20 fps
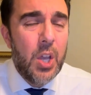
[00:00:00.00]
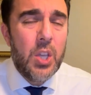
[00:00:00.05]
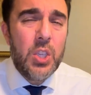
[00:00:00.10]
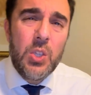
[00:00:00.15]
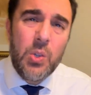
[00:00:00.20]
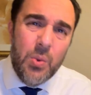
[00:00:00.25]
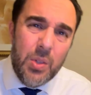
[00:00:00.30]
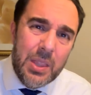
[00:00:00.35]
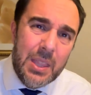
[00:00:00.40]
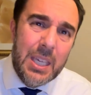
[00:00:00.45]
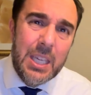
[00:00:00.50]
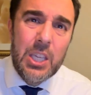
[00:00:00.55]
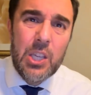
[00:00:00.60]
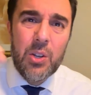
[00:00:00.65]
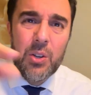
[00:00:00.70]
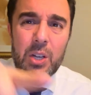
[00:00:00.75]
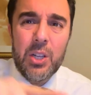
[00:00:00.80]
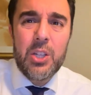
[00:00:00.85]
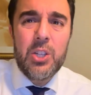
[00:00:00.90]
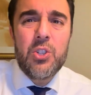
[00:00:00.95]
You think
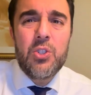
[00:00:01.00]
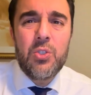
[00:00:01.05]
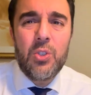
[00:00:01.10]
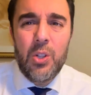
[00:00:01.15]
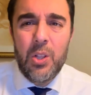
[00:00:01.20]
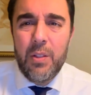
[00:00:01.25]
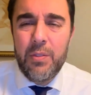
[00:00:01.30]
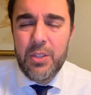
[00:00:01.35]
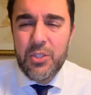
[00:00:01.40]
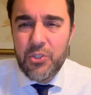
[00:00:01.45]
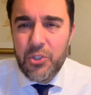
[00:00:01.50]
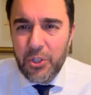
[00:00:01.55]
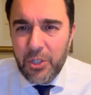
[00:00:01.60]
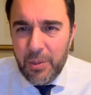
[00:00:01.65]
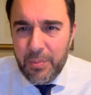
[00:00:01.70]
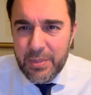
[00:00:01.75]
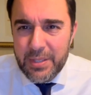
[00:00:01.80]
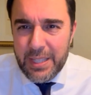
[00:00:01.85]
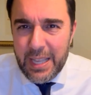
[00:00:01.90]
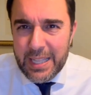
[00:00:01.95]
you're in control of the
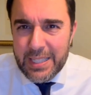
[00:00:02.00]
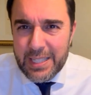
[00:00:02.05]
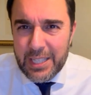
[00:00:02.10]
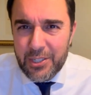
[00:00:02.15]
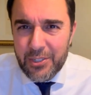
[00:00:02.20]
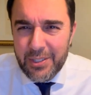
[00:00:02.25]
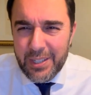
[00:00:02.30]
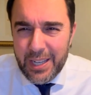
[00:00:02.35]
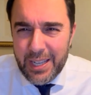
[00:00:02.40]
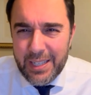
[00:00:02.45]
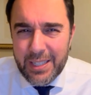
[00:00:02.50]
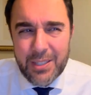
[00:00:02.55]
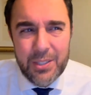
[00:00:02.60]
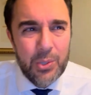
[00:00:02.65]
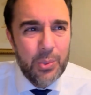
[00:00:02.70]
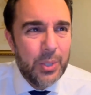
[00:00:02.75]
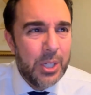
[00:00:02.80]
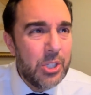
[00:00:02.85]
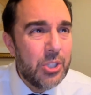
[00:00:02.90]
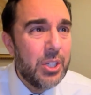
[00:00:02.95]
circumstance that you're in,
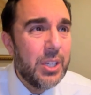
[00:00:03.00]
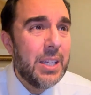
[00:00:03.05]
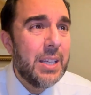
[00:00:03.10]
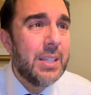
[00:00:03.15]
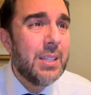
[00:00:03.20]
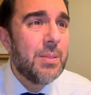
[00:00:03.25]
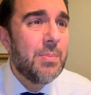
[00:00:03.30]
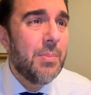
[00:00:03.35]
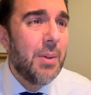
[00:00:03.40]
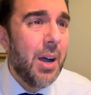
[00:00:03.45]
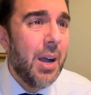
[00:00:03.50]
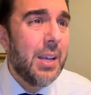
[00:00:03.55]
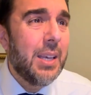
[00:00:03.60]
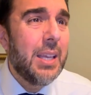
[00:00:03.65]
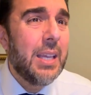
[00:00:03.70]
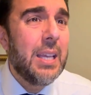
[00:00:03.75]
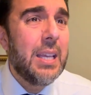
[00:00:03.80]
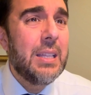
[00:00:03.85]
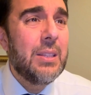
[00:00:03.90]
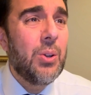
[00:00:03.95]
tuitions,
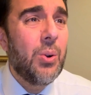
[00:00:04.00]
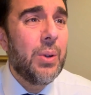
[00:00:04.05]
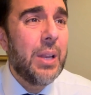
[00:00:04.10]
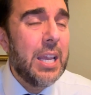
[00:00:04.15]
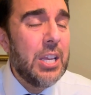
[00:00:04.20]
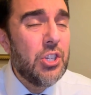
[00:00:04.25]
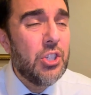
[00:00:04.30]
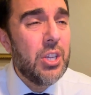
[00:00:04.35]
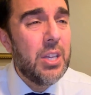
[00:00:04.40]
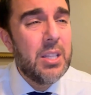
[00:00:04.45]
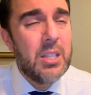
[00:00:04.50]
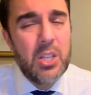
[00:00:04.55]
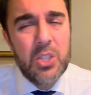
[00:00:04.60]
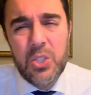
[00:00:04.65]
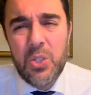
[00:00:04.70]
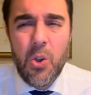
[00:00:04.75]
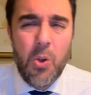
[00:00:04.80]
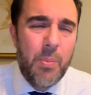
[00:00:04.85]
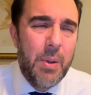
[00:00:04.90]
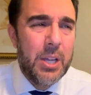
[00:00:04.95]
money, donations, it's
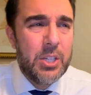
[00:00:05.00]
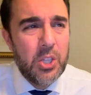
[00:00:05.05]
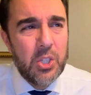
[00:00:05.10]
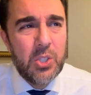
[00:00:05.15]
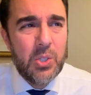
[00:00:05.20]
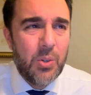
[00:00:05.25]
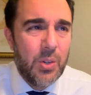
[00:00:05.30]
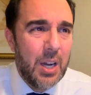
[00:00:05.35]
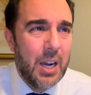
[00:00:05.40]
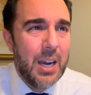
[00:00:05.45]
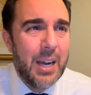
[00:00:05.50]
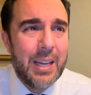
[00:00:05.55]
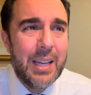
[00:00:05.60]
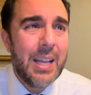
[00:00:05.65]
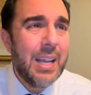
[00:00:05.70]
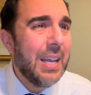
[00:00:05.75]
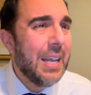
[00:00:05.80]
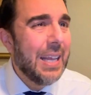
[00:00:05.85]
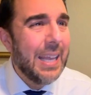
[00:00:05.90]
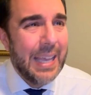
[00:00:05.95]
so much, it's so hard.
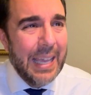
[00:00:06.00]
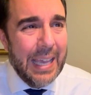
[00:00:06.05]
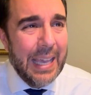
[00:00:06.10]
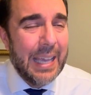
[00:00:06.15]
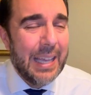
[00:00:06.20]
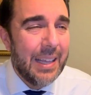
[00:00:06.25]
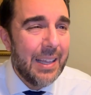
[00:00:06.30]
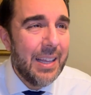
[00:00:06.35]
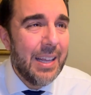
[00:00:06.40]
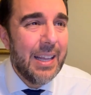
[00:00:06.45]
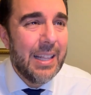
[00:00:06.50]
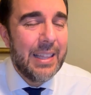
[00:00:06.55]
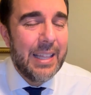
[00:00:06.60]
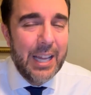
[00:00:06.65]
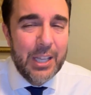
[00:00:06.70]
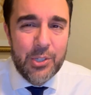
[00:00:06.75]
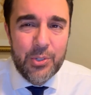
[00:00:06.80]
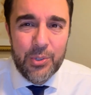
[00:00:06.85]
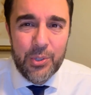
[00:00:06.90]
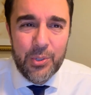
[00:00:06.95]
Eh,
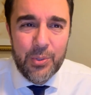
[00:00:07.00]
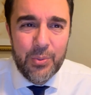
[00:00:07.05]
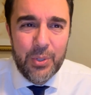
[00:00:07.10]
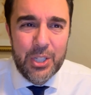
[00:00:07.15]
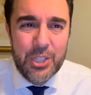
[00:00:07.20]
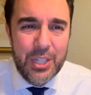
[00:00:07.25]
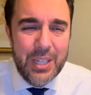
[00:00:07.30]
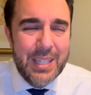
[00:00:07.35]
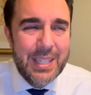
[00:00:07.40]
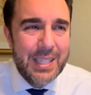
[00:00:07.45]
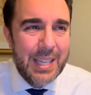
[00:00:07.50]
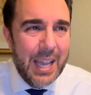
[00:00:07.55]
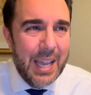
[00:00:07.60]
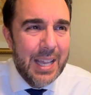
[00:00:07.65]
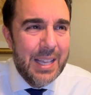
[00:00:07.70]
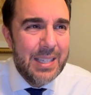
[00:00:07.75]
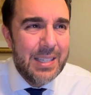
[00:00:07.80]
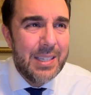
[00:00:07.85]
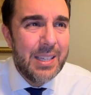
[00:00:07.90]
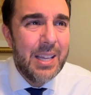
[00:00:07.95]
not true. Rashi
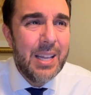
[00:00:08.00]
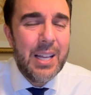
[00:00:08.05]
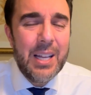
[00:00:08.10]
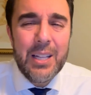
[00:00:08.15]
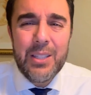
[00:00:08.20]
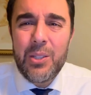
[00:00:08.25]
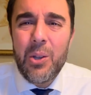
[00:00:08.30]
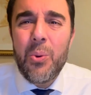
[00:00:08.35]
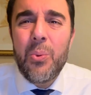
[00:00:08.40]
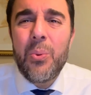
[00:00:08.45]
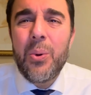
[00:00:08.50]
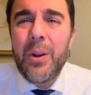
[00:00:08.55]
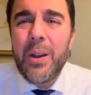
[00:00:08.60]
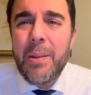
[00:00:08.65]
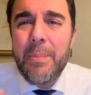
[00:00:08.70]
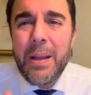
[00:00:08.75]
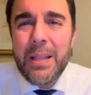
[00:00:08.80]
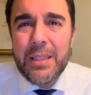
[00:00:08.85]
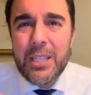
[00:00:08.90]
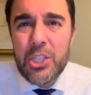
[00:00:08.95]
says, don't worry
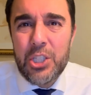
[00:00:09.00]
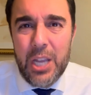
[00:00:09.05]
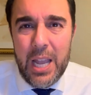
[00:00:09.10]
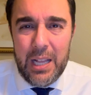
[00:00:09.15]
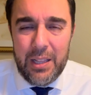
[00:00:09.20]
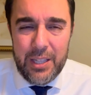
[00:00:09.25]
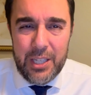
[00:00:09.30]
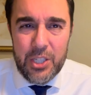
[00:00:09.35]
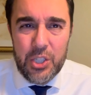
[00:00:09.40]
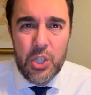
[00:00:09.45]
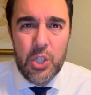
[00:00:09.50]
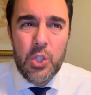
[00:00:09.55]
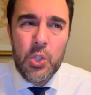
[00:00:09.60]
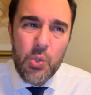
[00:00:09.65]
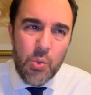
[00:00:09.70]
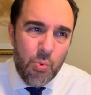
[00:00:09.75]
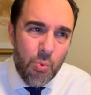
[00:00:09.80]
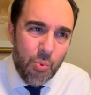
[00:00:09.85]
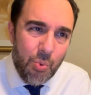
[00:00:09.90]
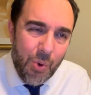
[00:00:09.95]
about the challenge.
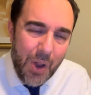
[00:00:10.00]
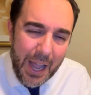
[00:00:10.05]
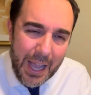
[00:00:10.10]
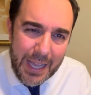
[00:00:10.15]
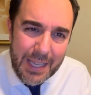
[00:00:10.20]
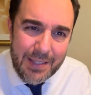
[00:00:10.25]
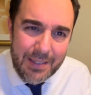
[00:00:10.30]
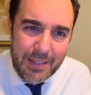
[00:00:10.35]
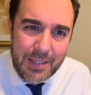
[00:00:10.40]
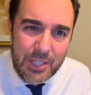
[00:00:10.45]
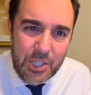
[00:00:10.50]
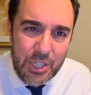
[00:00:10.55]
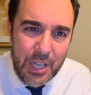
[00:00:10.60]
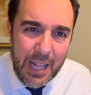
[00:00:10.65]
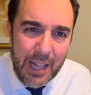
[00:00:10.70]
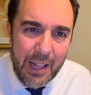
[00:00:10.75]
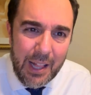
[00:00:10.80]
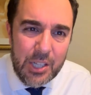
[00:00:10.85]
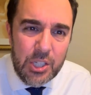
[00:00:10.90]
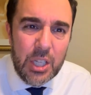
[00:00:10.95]
You rise to the
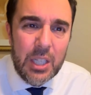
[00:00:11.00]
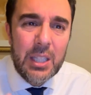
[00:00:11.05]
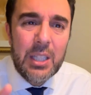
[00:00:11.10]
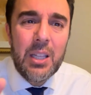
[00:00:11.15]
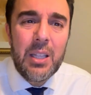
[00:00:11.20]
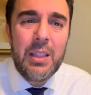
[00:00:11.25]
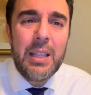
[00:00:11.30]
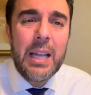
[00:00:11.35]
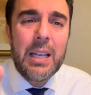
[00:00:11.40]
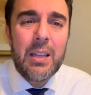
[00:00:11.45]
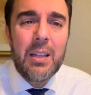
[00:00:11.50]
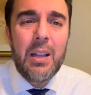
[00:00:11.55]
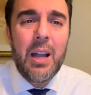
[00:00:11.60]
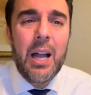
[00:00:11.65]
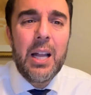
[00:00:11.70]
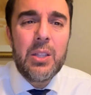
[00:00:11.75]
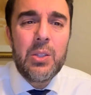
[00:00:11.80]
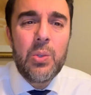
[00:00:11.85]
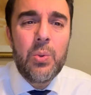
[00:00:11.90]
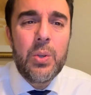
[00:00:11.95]
challenge and let
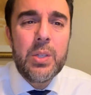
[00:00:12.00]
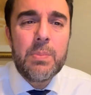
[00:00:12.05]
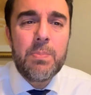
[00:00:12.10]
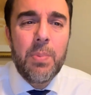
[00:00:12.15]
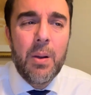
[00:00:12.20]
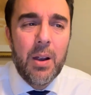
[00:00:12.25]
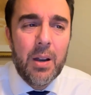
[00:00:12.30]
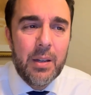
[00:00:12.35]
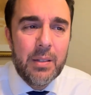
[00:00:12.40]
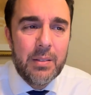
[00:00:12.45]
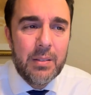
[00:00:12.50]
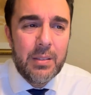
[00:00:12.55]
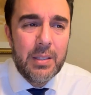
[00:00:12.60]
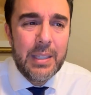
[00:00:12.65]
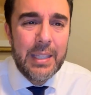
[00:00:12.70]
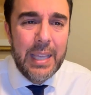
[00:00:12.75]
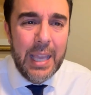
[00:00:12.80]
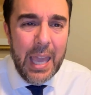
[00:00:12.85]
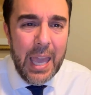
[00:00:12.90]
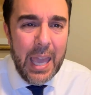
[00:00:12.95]
God do his part.
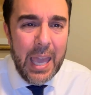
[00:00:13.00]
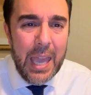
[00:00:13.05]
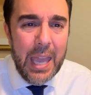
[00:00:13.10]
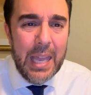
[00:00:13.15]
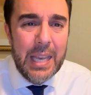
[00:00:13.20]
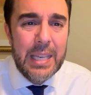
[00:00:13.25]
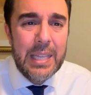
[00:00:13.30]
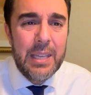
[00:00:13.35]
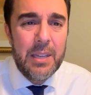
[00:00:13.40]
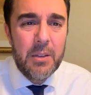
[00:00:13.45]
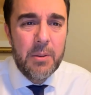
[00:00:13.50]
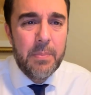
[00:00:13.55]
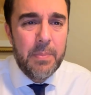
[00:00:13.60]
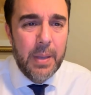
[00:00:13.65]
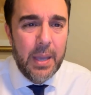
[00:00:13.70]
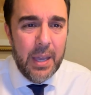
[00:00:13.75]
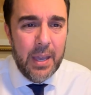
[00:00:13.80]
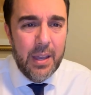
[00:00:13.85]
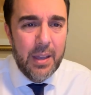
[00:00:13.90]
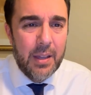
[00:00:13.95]
Ken
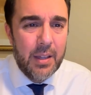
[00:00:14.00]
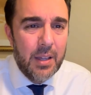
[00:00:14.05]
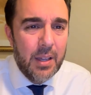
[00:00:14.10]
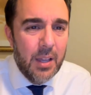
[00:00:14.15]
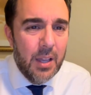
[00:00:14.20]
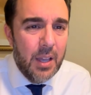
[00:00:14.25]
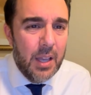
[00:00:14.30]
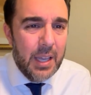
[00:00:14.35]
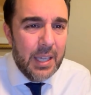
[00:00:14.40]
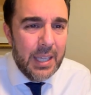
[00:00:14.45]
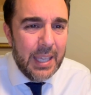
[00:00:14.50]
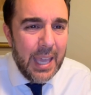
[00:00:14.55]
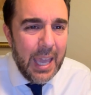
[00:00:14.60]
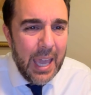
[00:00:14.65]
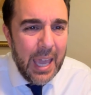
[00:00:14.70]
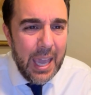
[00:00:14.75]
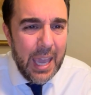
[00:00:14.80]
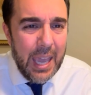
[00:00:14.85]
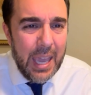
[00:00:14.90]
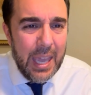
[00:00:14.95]
Yirbe,
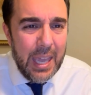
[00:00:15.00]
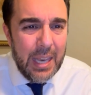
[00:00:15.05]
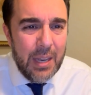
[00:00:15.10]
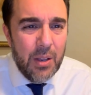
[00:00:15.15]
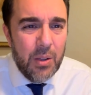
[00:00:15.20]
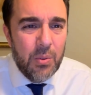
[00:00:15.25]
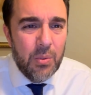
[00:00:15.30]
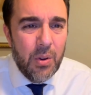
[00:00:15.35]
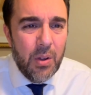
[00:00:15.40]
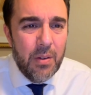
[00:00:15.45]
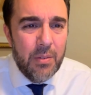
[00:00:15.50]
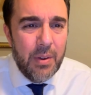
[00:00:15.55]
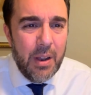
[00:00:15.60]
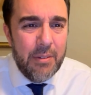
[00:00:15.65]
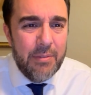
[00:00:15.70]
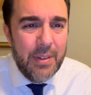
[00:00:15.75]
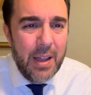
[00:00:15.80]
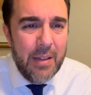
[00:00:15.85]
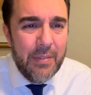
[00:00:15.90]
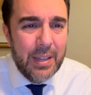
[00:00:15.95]
Ken
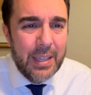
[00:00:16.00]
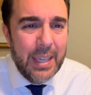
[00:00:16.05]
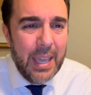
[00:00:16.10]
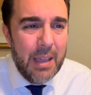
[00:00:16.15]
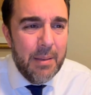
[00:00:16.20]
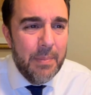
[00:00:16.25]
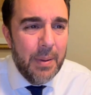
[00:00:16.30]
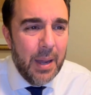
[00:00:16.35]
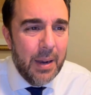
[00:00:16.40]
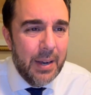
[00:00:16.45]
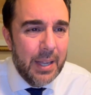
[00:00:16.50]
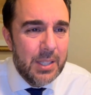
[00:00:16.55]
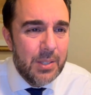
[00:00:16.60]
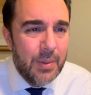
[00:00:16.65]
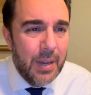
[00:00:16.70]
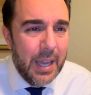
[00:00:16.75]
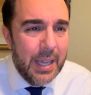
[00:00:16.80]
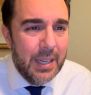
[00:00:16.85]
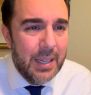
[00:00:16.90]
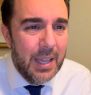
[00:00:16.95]
Ravava, Ken Paratz,
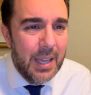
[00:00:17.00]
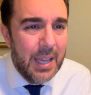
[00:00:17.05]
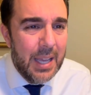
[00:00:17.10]
right?